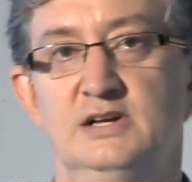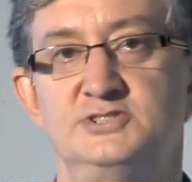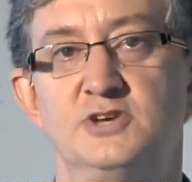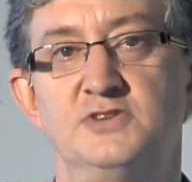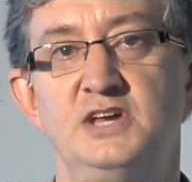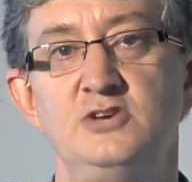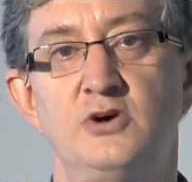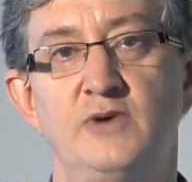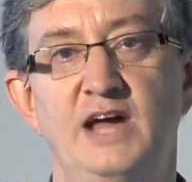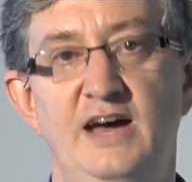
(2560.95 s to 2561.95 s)
so that you
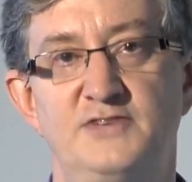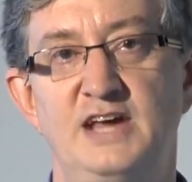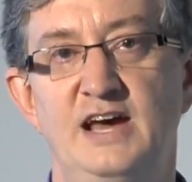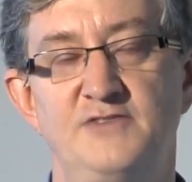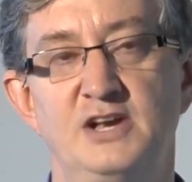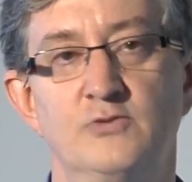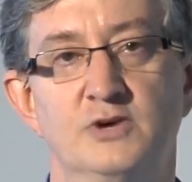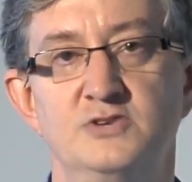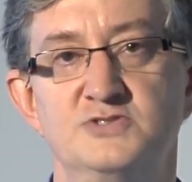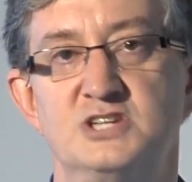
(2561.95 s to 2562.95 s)
don't have to have anyone
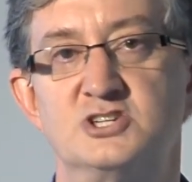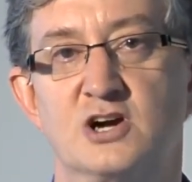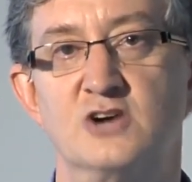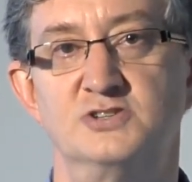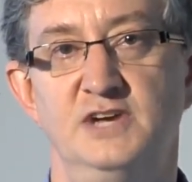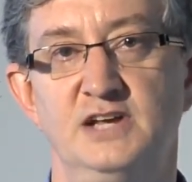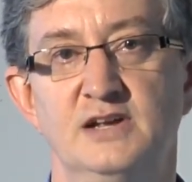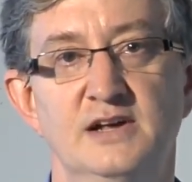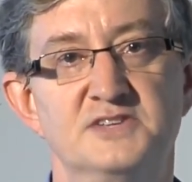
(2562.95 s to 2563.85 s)
who's in charge of it.